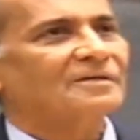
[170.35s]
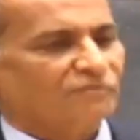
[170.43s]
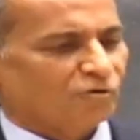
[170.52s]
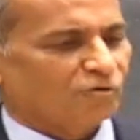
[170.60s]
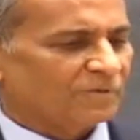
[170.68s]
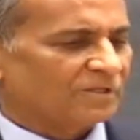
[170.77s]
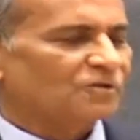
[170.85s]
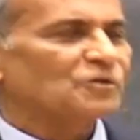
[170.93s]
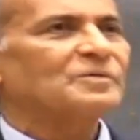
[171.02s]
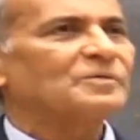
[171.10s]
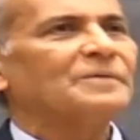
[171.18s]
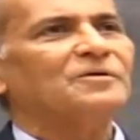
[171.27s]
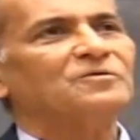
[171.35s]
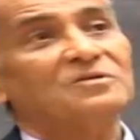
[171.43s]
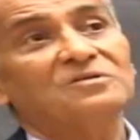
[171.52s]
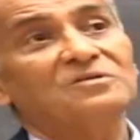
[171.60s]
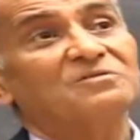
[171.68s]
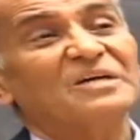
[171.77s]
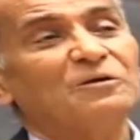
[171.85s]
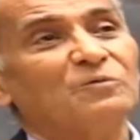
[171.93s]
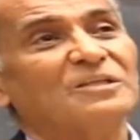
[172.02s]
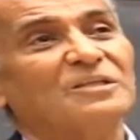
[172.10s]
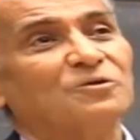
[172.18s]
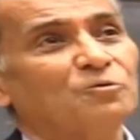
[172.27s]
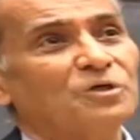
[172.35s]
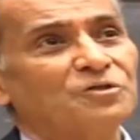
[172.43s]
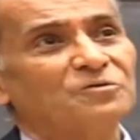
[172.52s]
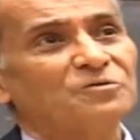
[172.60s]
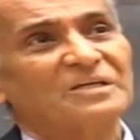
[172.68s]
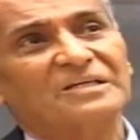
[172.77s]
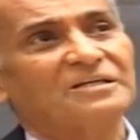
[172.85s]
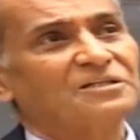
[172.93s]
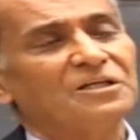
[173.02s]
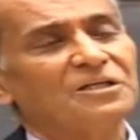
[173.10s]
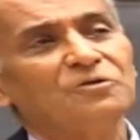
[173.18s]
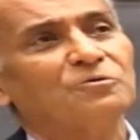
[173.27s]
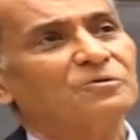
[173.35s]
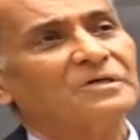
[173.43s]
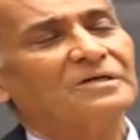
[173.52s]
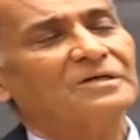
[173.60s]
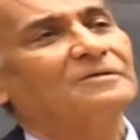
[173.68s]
If you open the newspaper, you see straight away the two issues that continue to